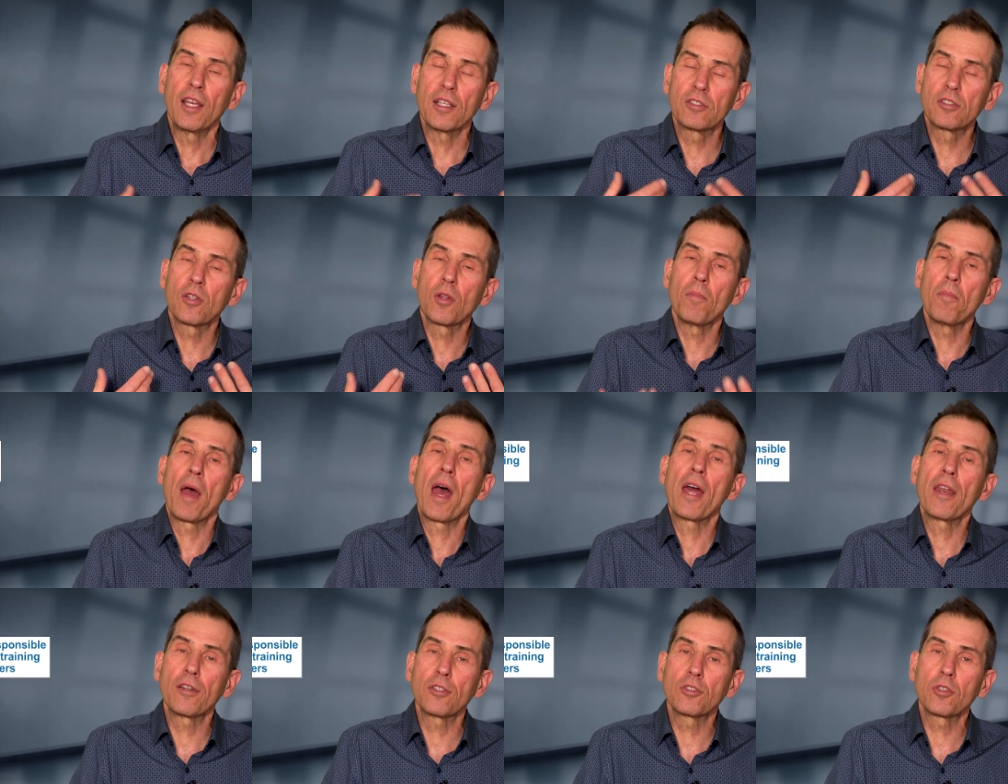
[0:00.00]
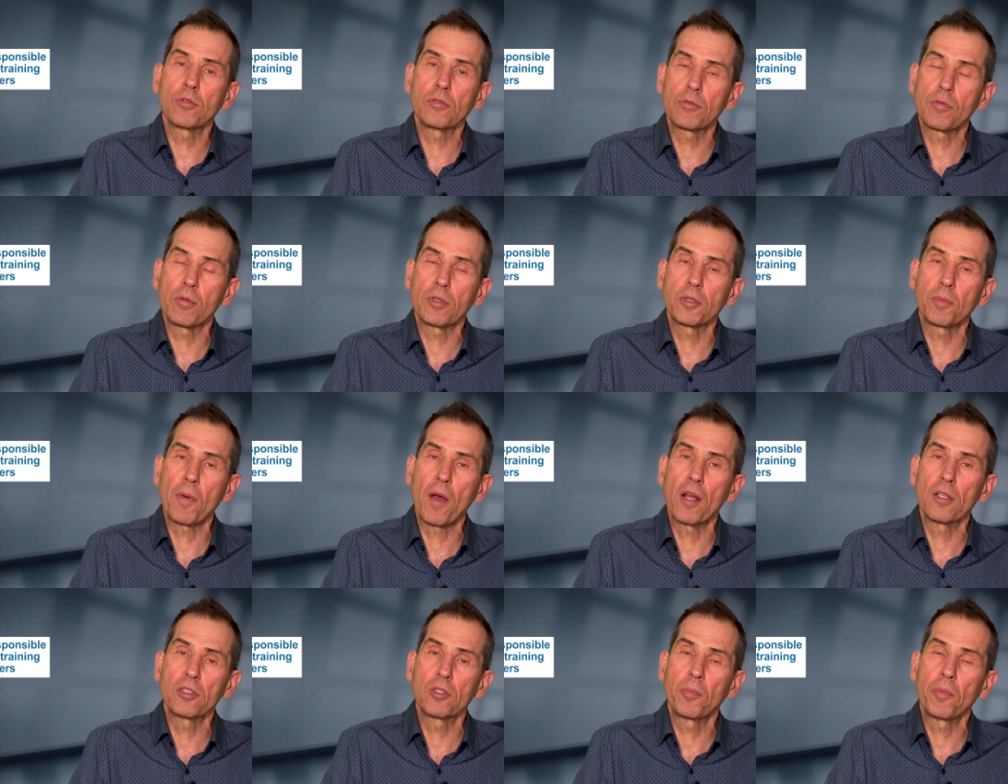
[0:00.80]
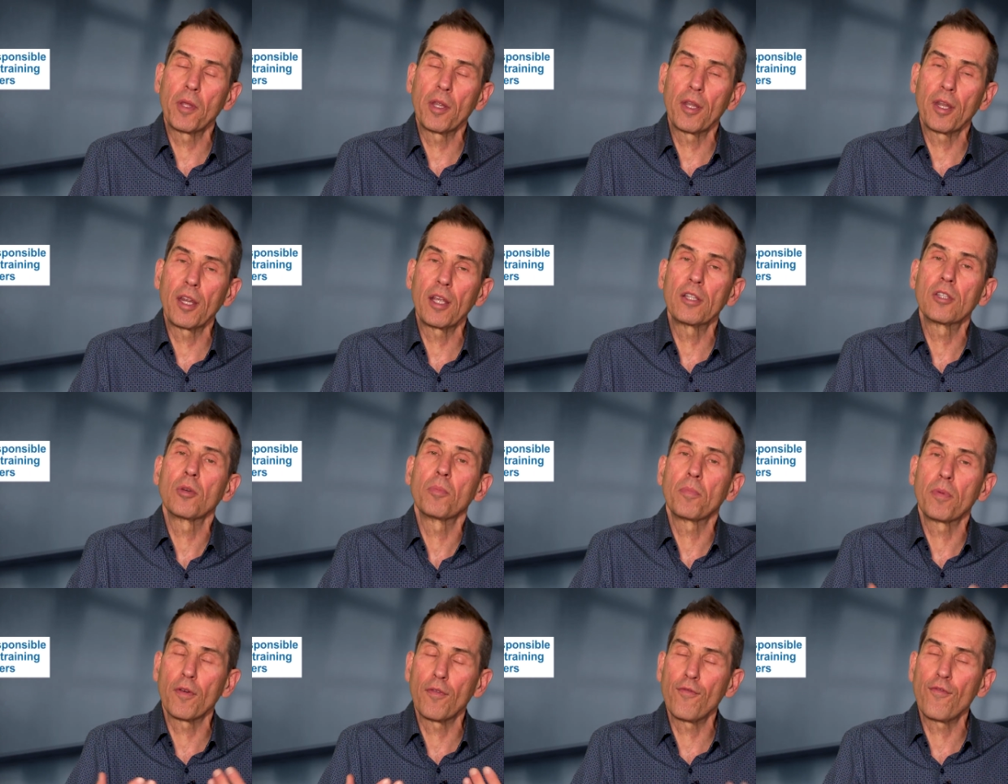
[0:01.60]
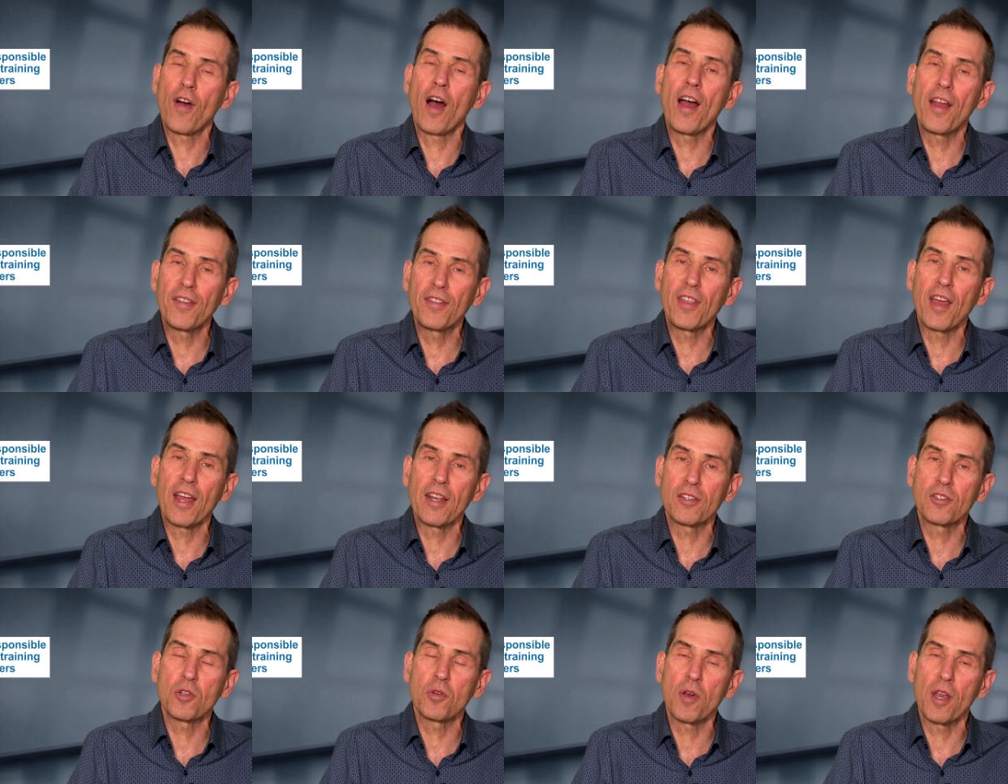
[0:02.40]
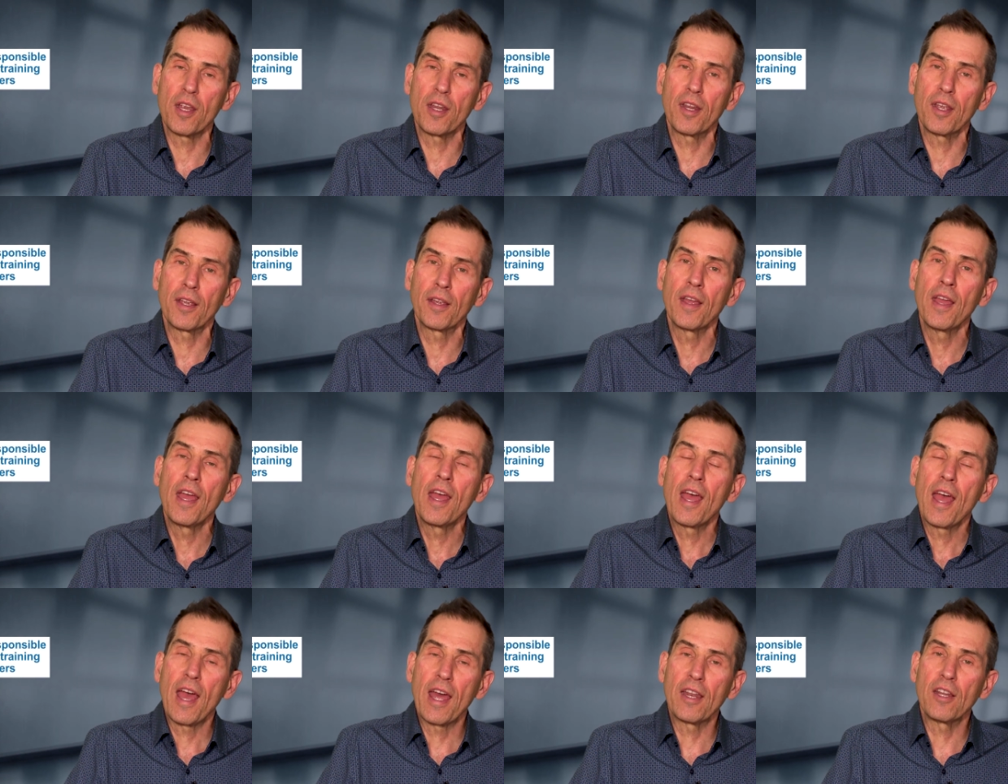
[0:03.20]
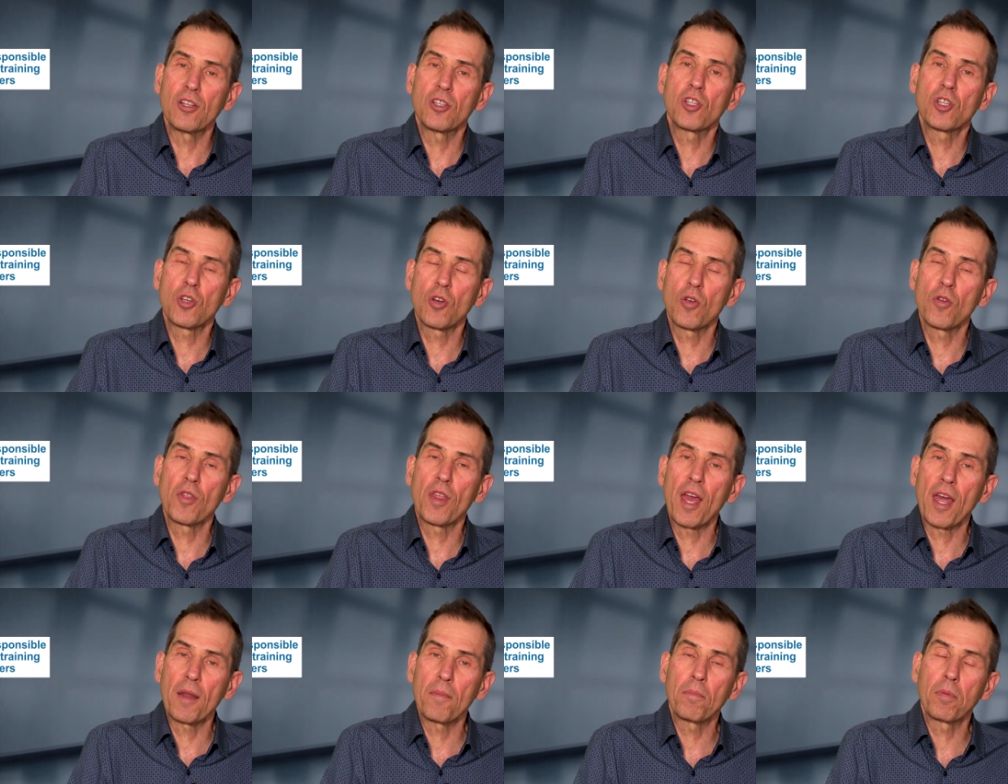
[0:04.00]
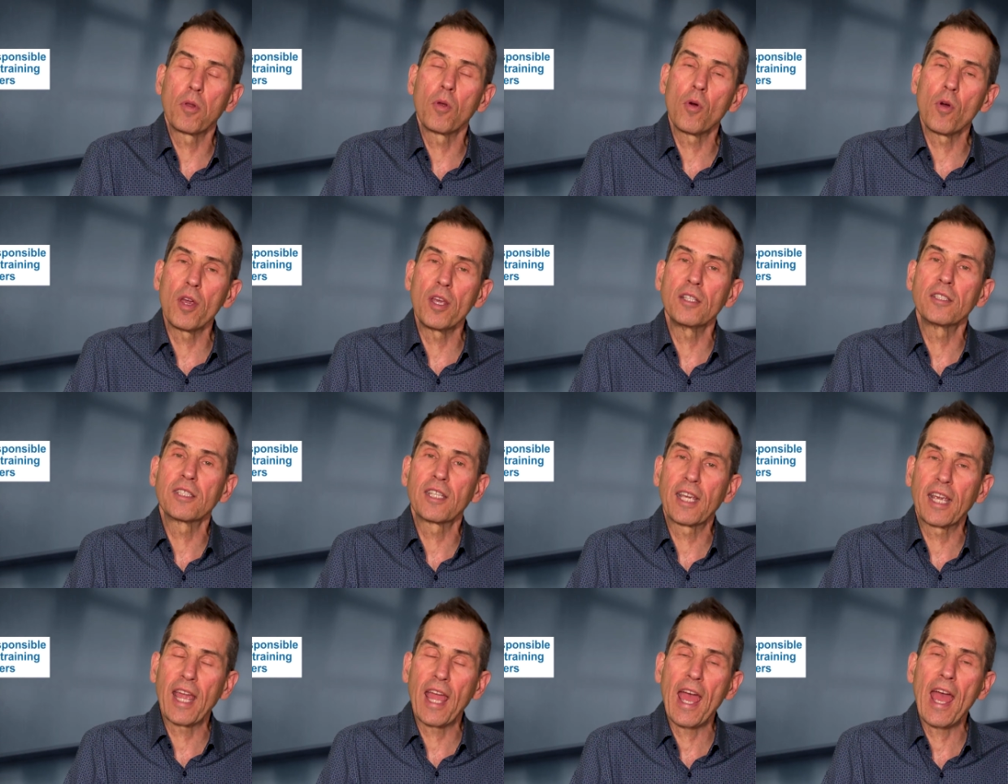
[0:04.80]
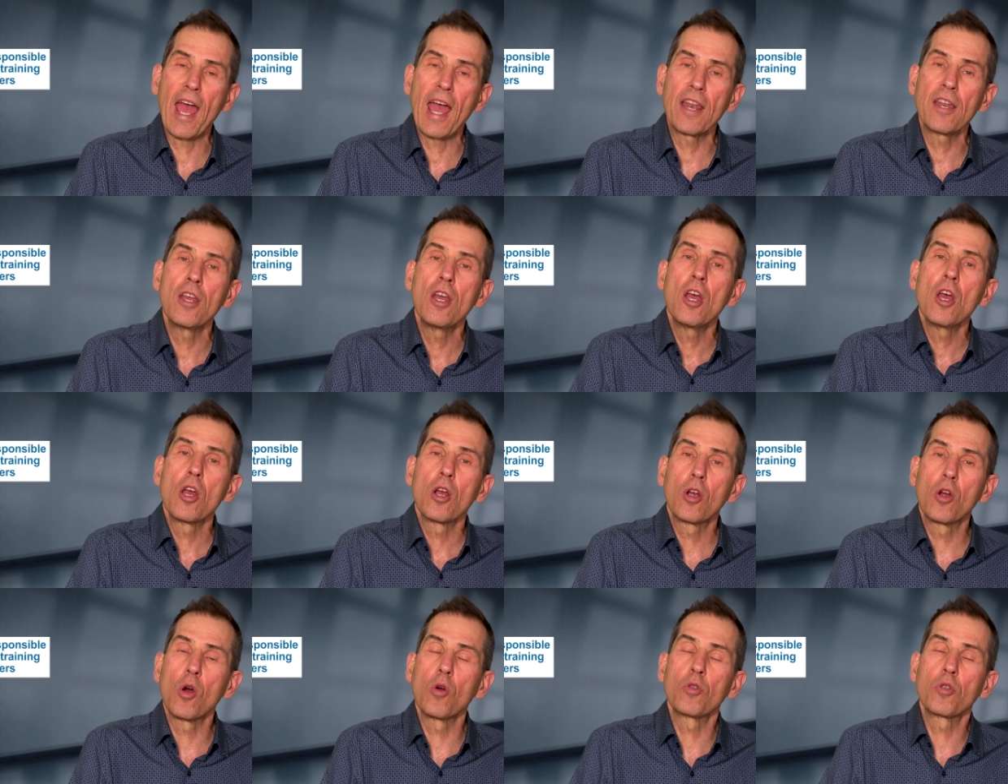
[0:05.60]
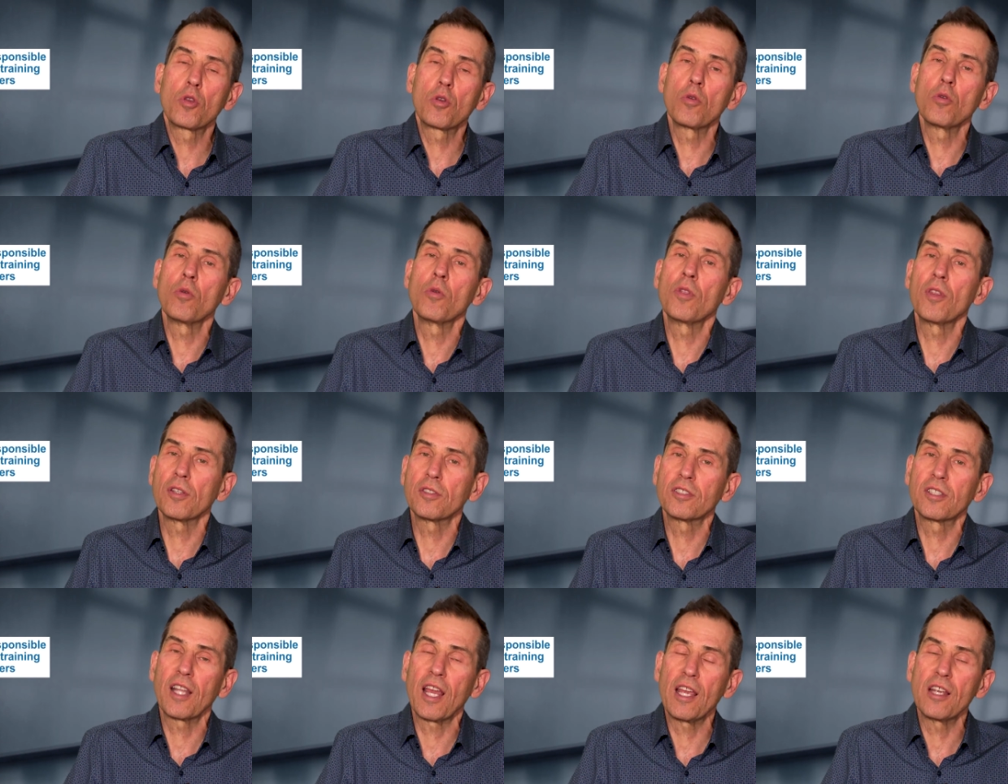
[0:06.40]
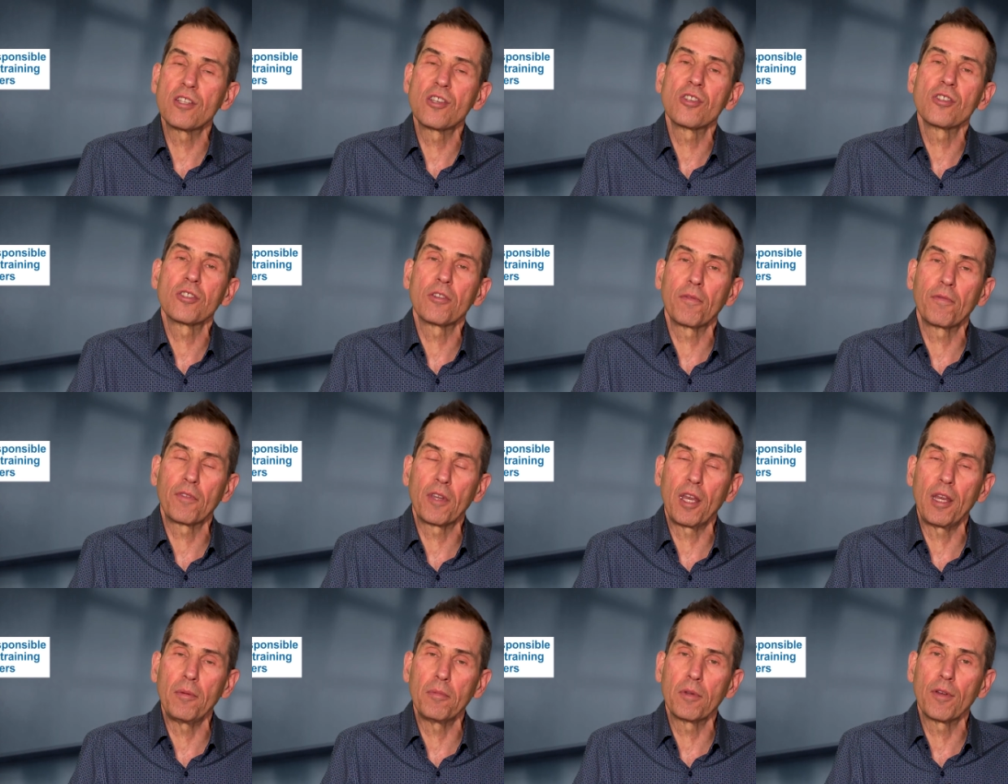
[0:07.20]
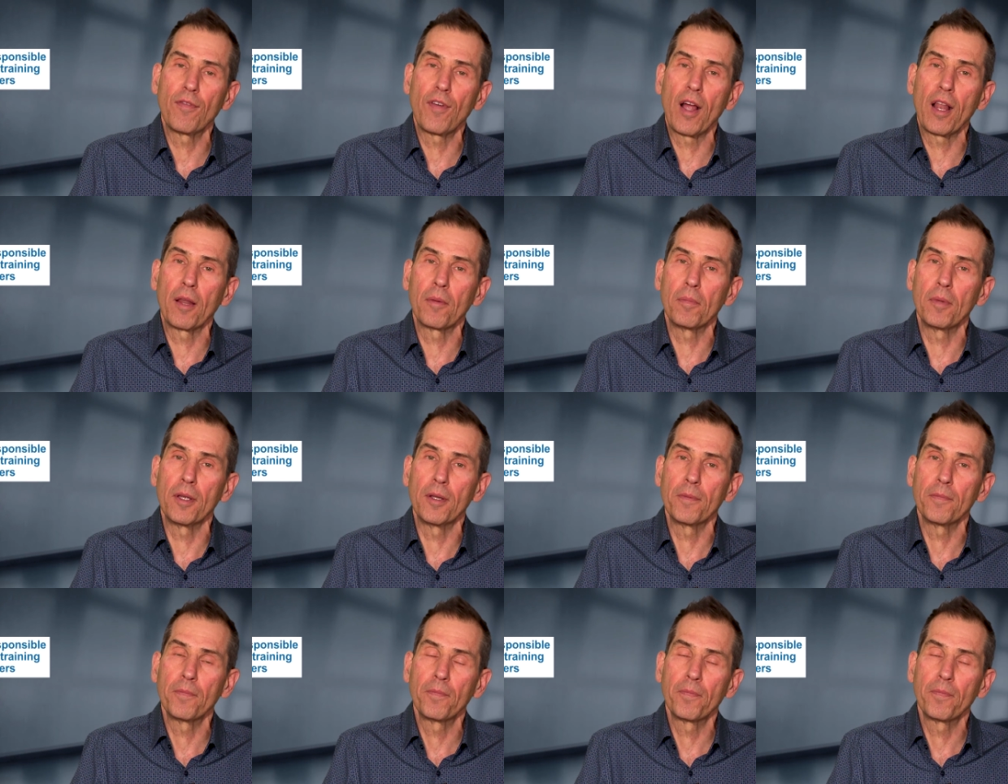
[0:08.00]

It's the manager's responsibility to provide that training and ensure that employees can go through the stages of team development.